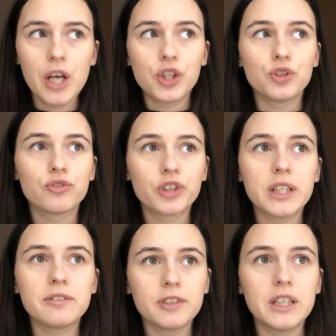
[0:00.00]
You
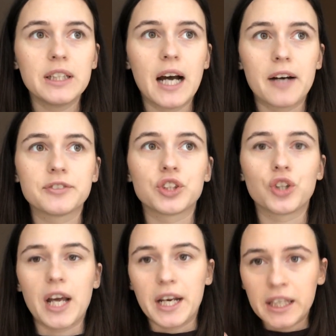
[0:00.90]
really have to
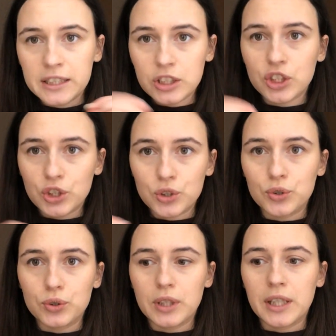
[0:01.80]
get
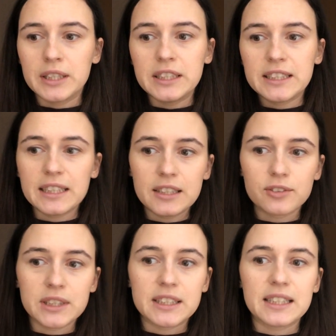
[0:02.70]
into the
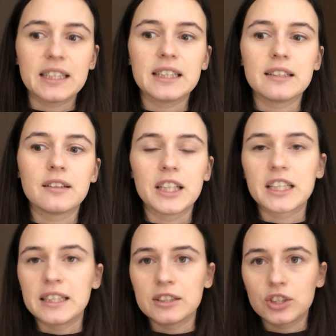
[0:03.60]
nitty-gritty, like
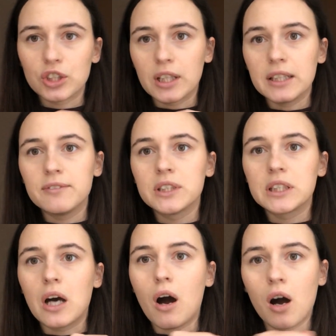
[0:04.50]
into even
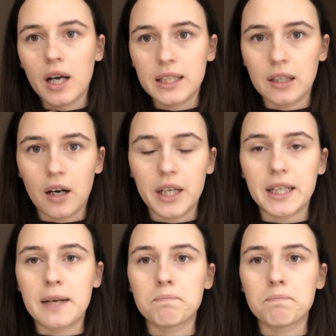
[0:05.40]
the eye line, and